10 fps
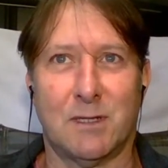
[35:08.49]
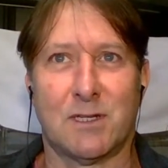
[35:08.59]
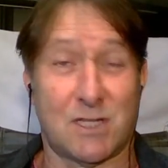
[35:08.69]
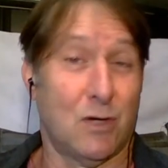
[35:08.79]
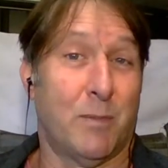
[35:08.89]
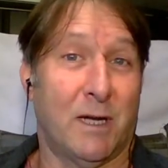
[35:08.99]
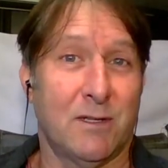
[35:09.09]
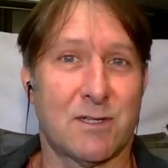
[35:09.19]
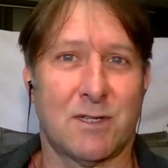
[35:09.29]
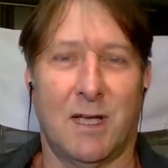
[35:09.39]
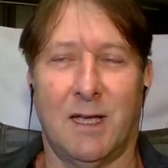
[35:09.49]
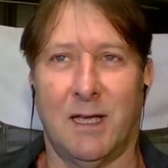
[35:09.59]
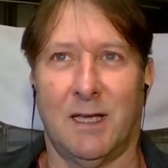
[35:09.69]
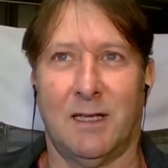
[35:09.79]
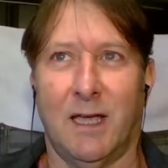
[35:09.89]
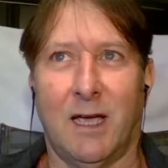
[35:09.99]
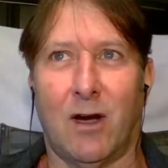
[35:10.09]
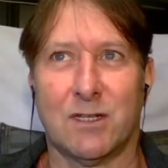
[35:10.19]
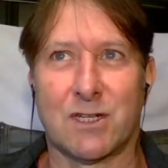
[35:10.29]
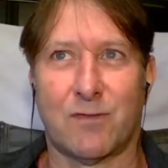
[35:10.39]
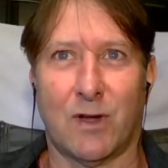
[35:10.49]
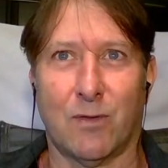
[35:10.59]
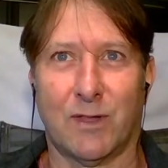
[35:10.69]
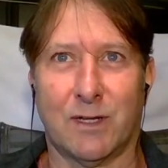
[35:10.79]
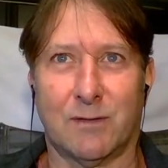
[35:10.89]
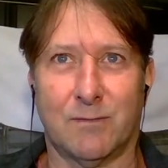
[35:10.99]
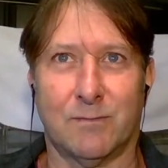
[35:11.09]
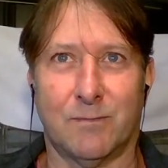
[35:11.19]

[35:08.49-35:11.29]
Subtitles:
steel boats, yeah, I just felt that